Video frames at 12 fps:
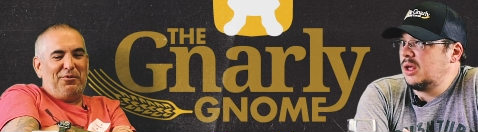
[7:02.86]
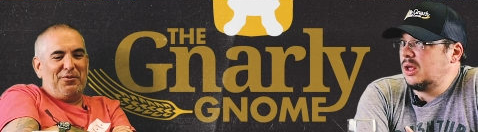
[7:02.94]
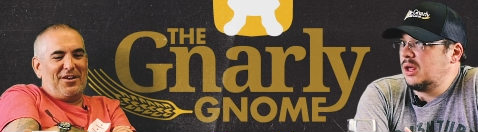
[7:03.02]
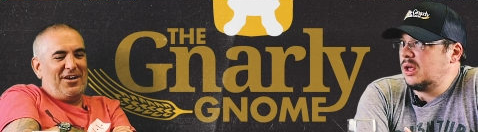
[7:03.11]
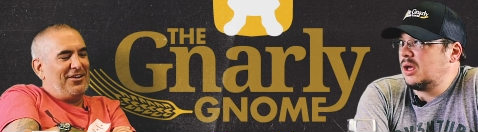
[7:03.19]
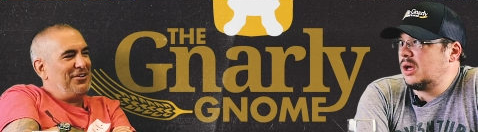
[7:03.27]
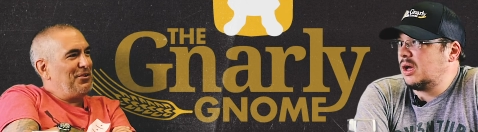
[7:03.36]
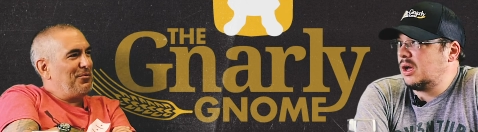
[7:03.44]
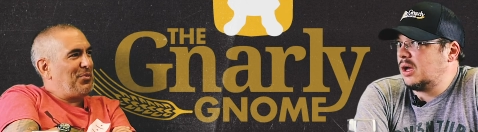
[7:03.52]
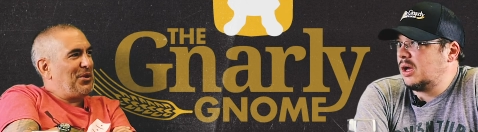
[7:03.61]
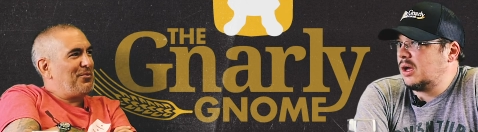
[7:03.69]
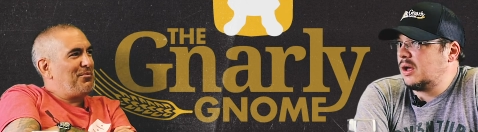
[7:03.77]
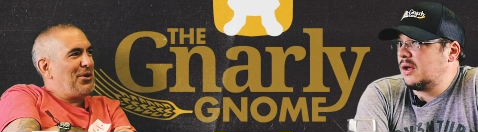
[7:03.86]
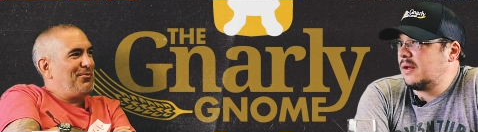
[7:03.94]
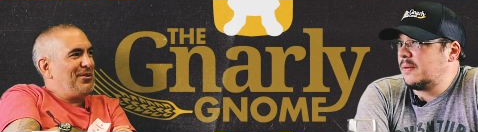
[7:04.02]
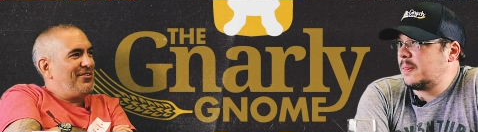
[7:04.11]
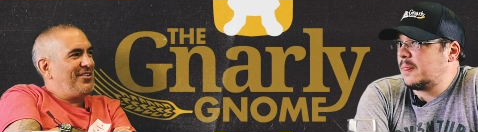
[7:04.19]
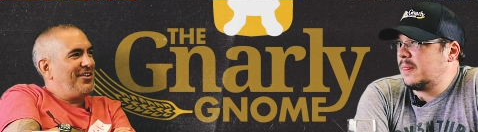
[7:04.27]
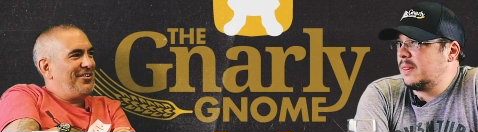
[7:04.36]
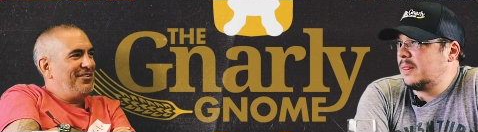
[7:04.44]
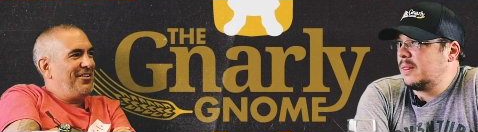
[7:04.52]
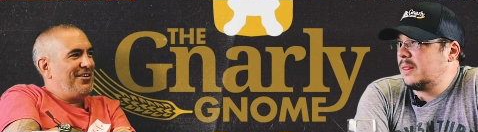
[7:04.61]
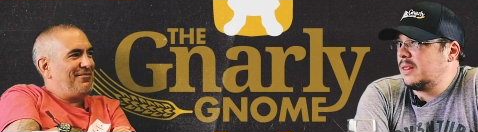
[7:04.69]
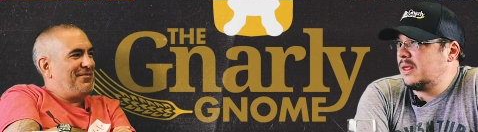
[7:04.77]
Speaker 1: what are kind of your big moments
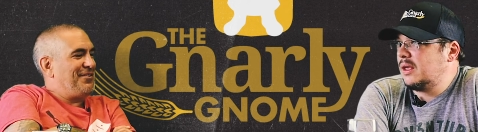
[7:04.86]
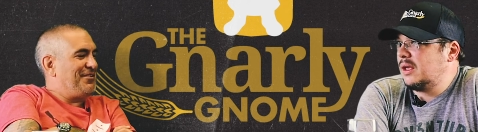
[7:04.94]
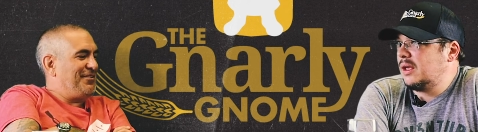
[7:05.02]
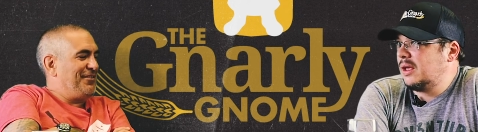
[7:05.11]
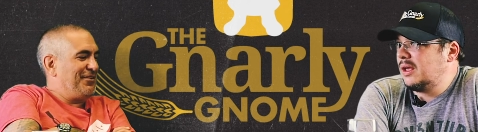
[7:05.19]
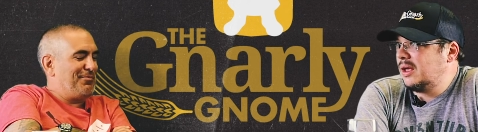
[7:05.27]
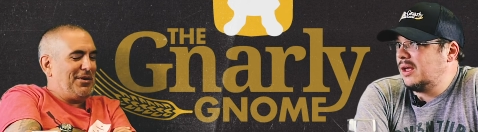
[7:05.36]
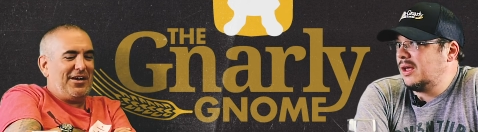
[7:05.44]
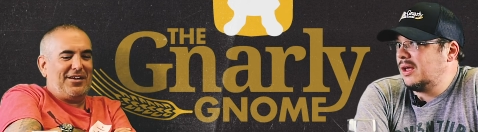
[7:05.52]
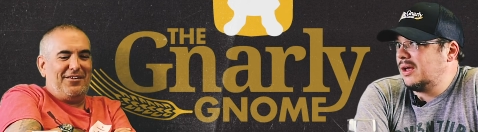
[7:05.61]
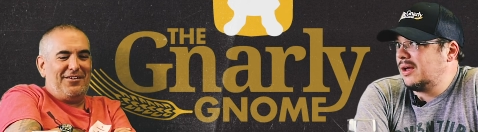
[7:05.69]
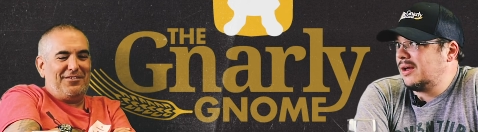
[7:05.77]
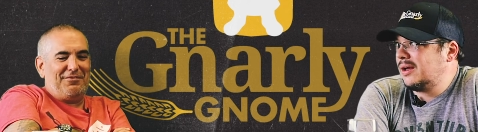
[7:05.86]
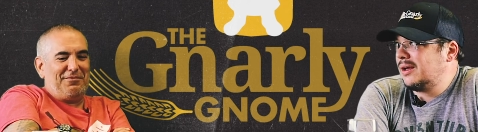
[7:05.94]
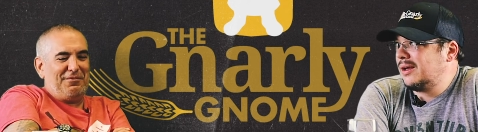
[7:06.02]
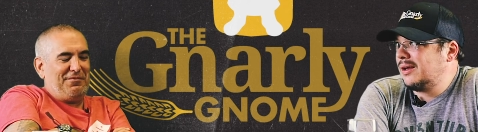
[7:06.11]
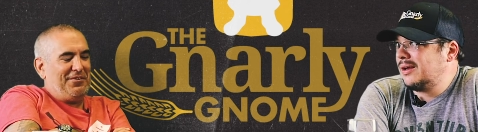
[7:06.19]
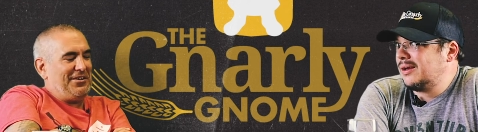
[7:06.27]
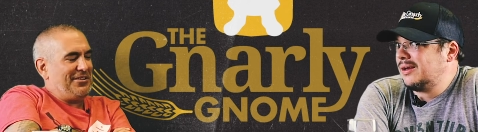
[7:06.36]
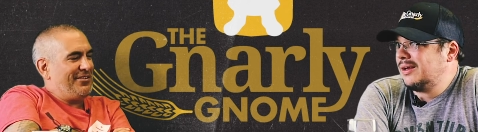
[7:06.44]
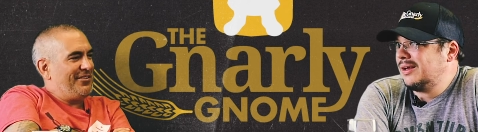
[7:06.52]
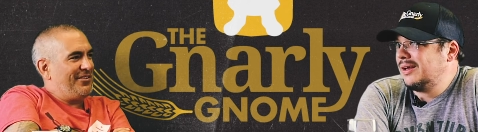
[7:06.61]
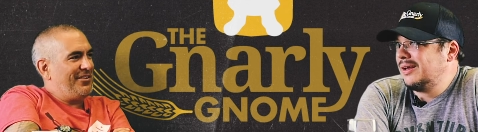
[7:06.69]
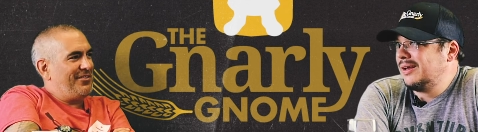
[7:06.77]
that you love to look back on and
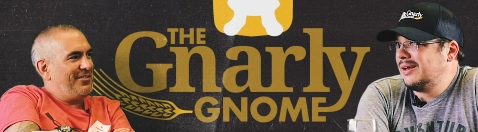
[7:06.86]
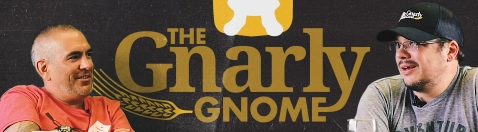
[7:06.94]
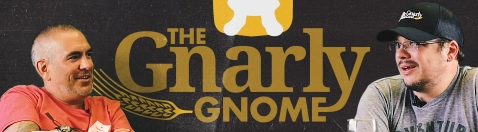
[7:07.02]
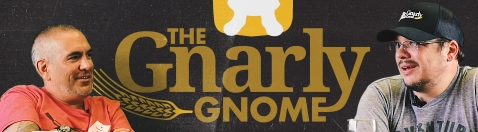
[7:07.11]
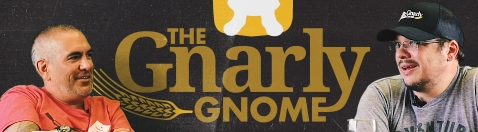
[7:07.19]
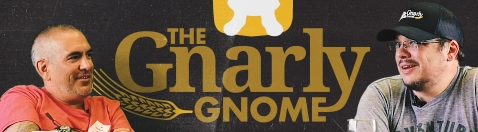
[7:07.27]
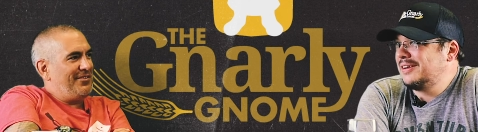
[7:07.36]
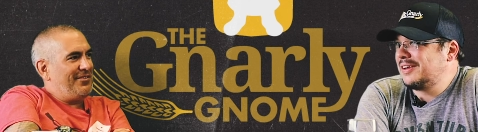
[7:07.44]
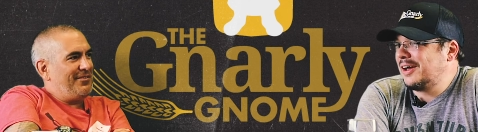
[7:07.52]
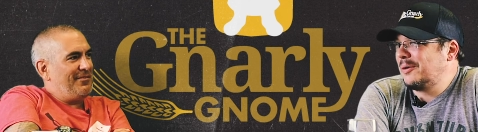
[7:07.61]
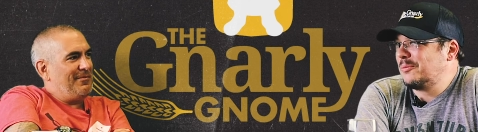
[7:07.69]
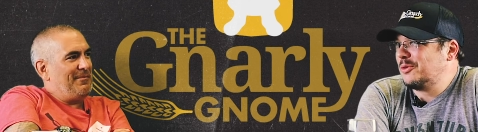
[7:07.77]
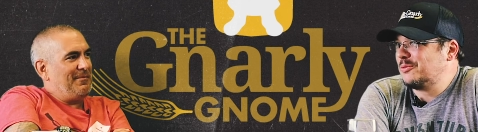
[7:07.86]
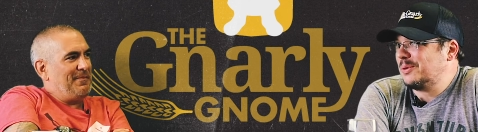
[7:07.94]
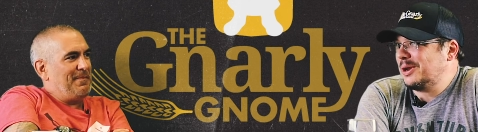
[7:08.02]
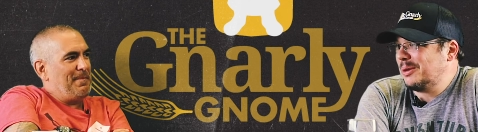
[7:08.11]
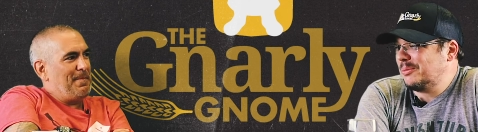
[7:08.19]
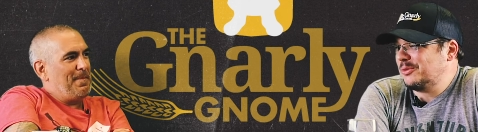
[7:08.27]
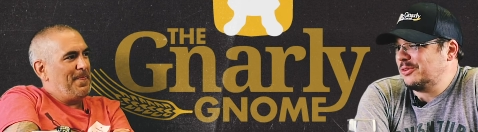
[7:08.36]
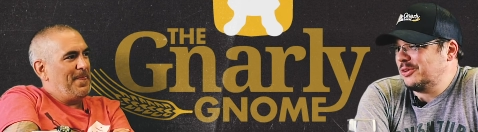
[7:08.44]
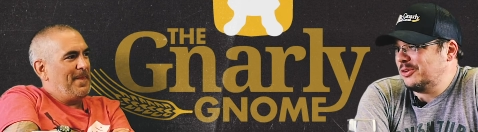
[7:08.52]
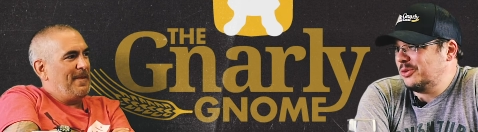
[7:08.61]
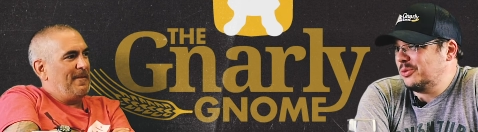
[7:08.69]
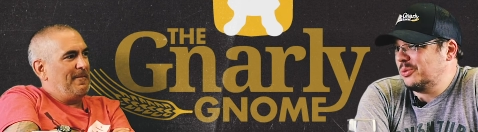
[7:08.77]
reflect and things of that
Speaker 2: nature? Anytime we've been able
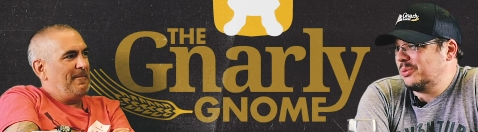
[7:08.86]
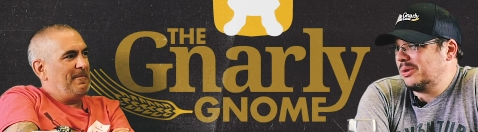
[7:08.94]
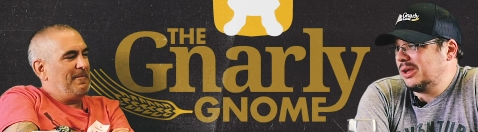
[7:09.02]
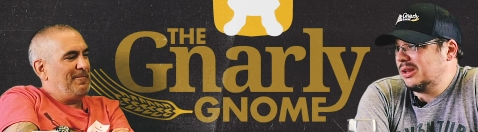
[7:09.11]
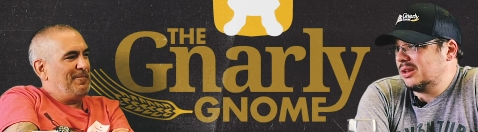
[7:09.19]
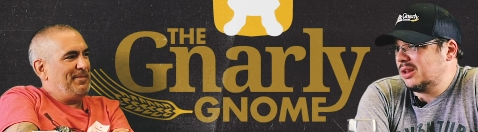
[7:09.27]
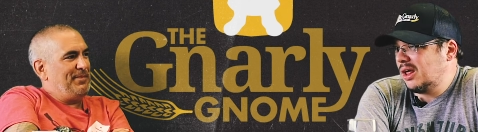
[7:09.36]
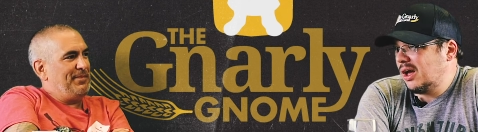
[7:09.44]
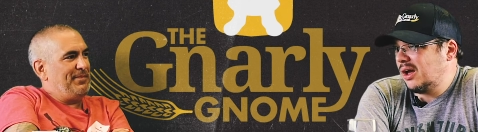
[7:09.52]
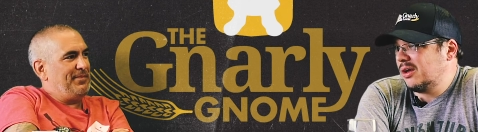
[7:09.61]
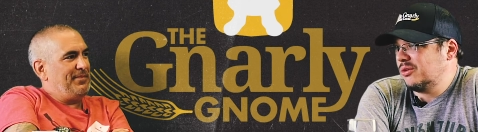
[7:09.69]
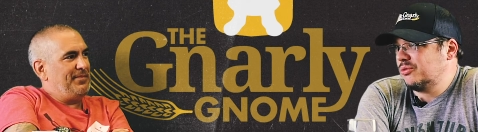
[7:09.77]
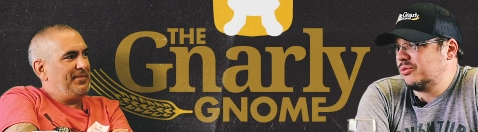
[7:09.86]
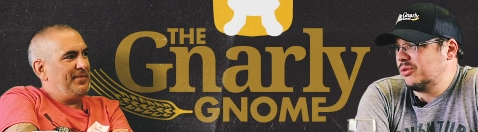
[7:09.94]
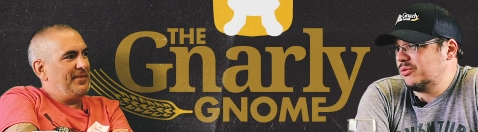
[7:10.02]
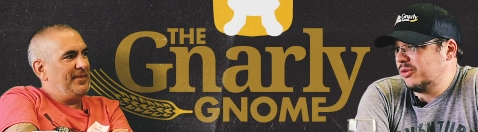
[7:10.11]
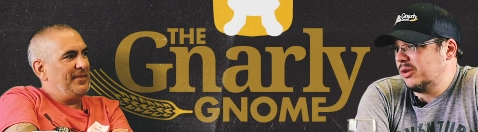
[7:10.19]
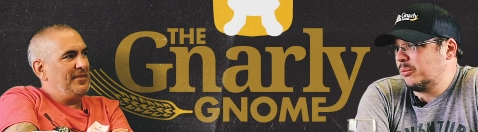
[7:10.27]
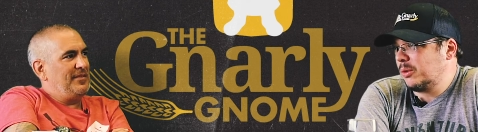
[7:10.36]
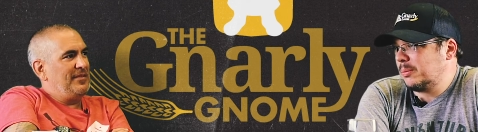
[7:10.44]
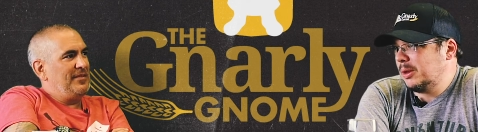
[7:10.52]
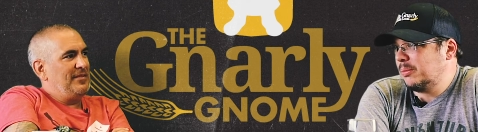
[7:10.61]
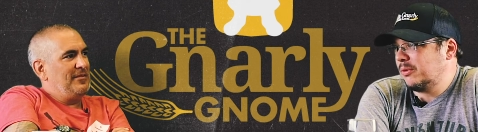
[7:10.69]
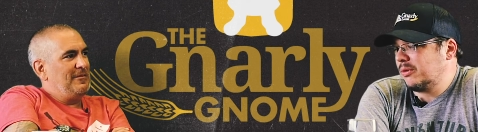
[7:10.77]
to do a live event
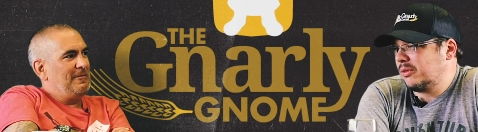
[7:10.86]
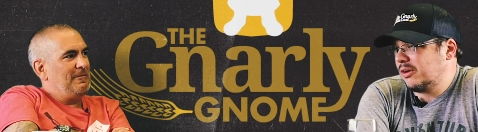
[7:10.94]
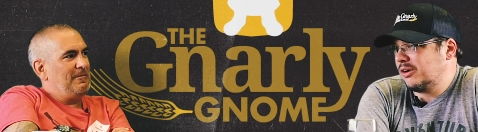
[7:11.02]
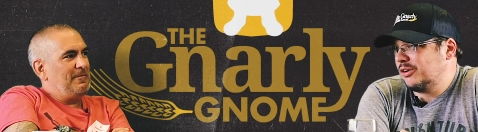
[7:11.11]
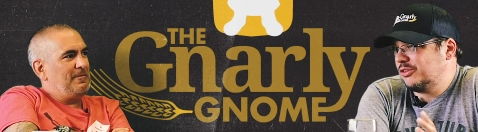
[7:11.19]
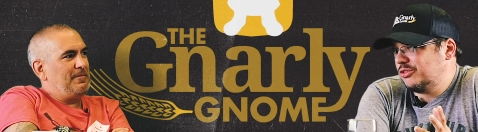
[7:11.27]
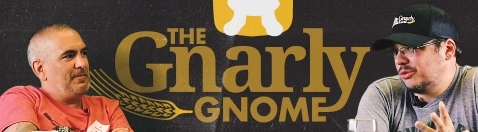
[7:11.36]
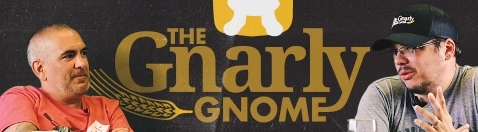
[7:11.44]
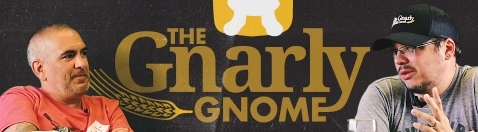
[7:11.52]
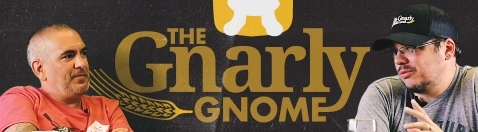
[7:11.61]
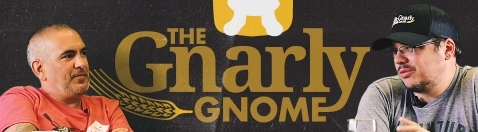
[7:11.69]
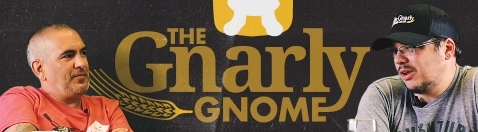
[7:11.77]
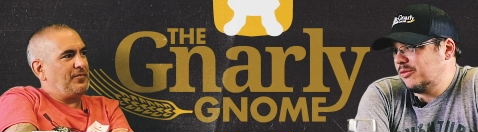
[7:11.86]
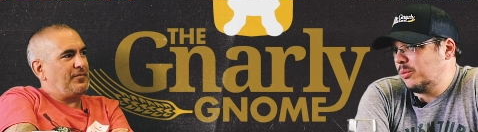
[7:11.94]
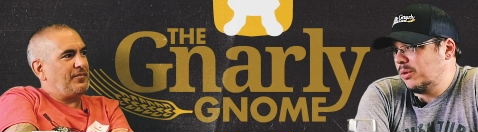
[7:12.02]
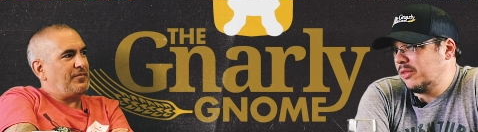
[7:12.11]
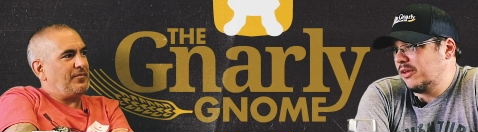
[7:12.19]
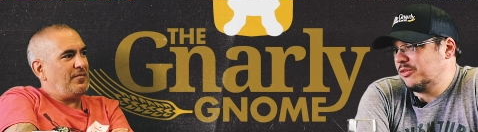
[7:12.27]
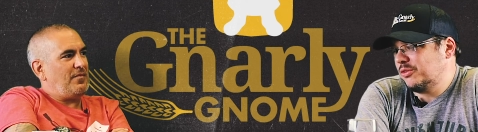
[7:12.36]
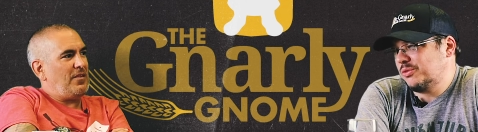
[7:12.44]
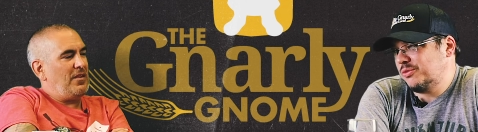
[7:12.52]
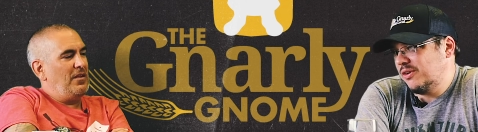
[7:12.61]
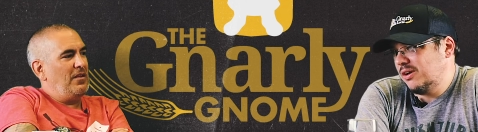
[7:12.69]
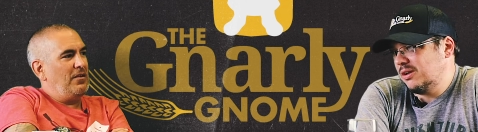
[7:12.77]
where people are there and enjoying stuff with us
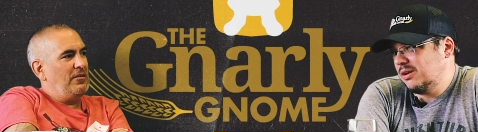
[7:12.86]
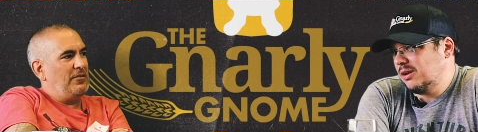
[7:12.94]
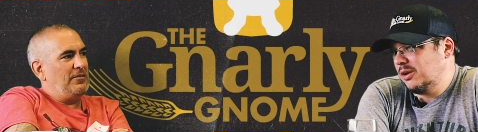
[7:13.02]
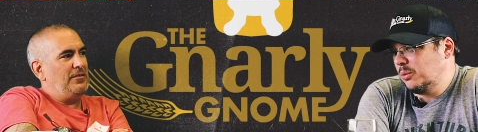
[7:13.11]
is fun.